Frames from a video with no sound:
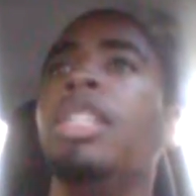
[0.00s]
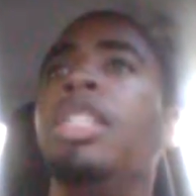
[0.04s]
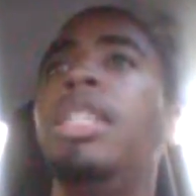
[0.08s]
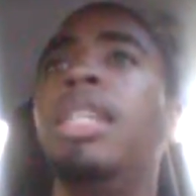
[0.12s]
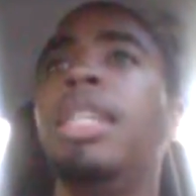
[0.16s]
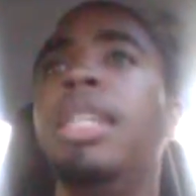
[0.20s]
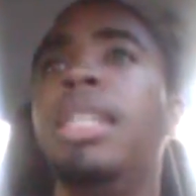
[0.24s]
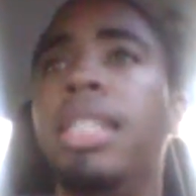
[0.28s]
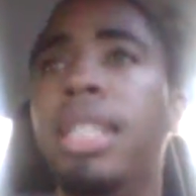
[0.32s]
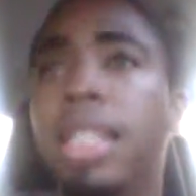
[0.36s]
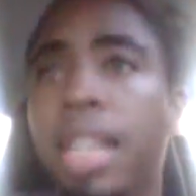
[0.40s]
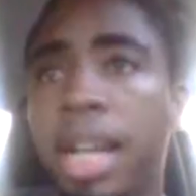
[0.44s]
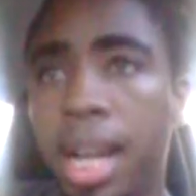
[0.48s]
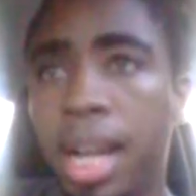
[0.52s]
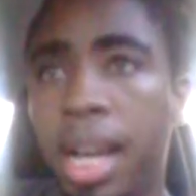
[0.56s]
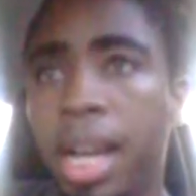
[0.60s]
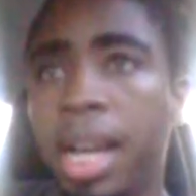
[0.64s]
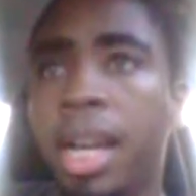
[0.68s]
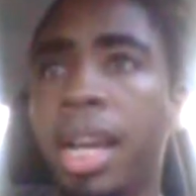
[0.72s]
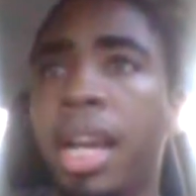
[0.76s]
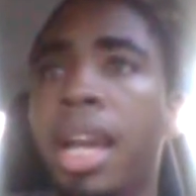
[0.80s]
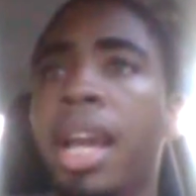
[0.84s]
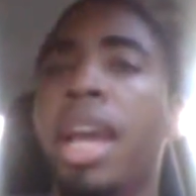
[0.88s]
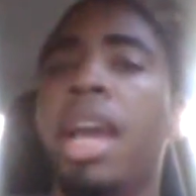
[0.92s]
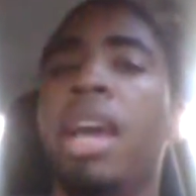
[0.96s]

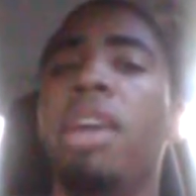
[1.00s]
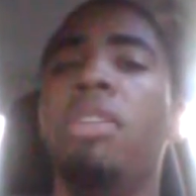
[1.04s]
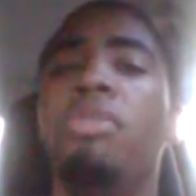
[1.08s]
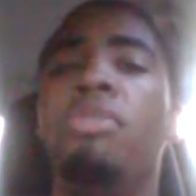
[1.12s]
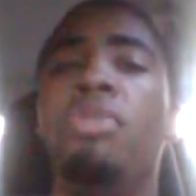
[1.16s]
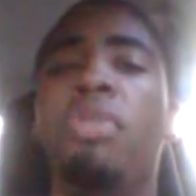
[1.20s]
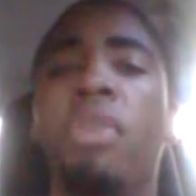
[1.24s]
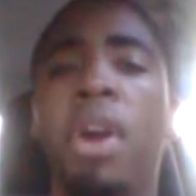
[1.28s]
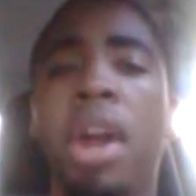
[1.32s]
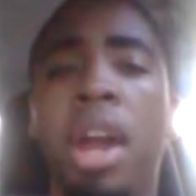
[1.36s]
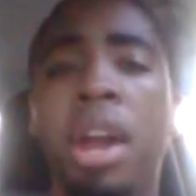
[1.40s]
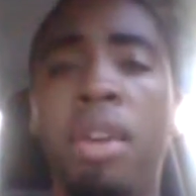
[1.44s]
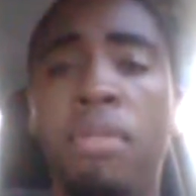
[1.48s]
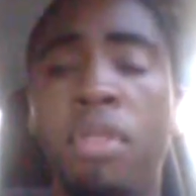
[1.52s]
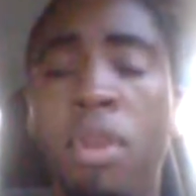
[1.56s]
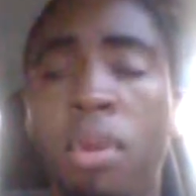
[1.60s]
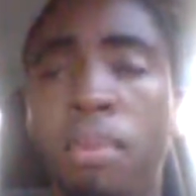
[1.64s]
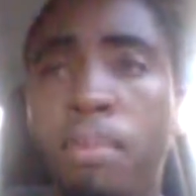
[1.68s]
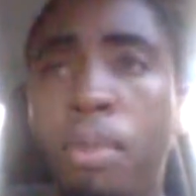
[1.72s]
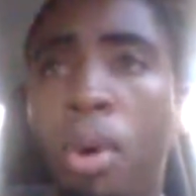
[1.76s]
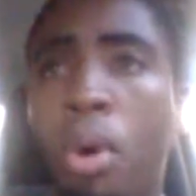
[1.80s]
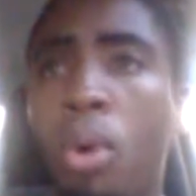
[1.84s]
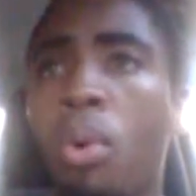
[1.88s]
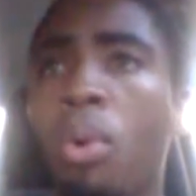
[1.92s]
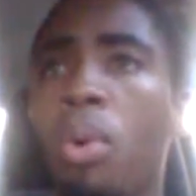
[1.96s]
today, and
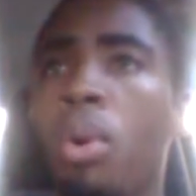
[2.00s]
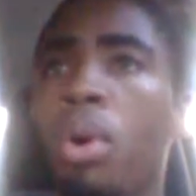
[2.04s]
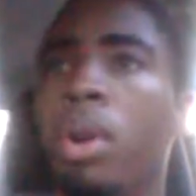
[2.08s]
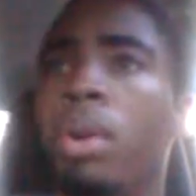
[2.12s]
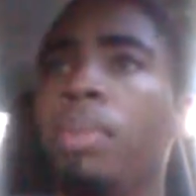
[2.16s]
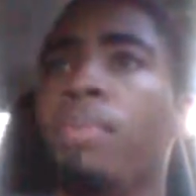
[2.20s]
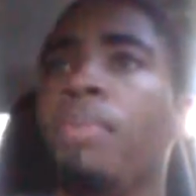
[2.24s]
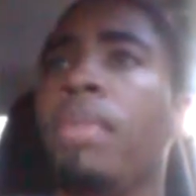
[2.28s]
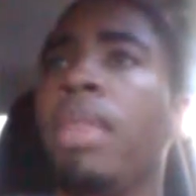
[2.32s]
forevermore.